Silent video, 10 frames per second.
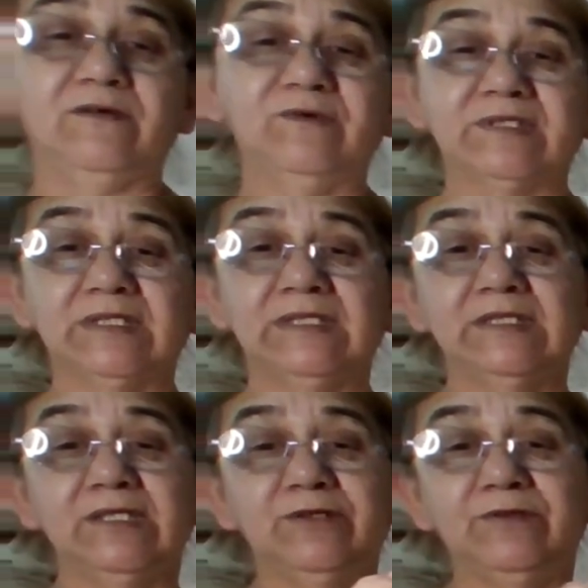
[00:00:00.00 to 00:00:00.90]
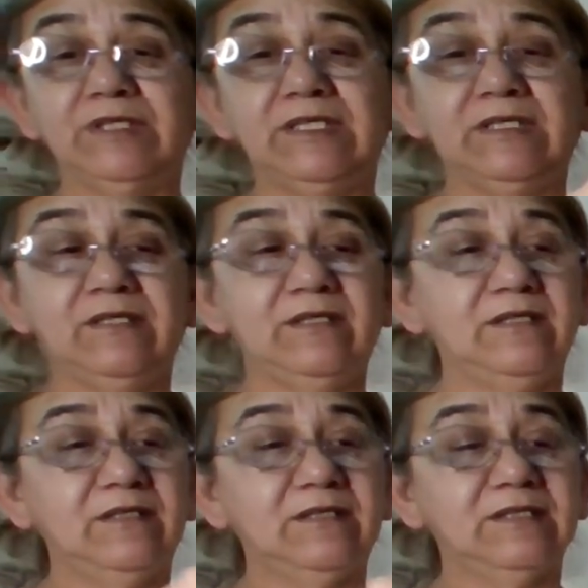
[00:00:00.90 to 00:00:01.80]
With the
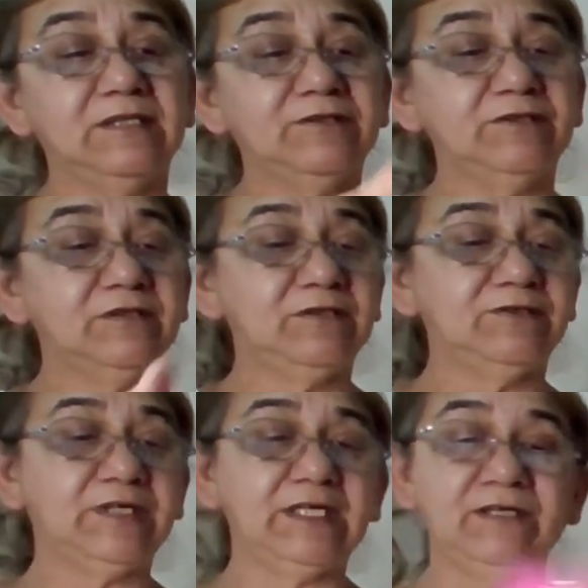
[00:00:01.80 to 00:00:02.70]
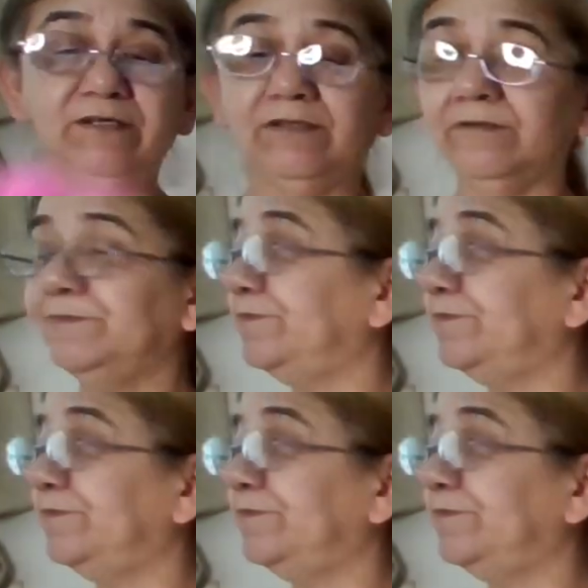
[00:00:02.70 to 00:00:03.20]
glitter in her hair.